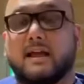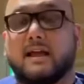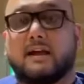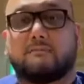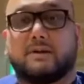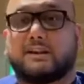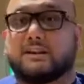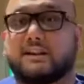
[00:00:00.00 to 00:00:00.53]

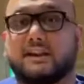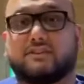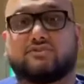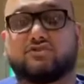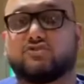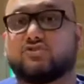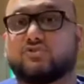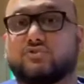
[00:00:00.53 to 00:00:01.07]

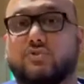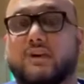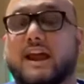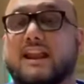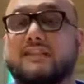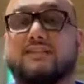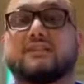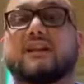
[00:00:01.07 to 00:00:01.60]
medications, or
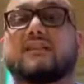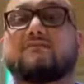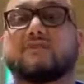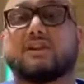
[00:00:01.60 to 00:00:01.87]
anything that so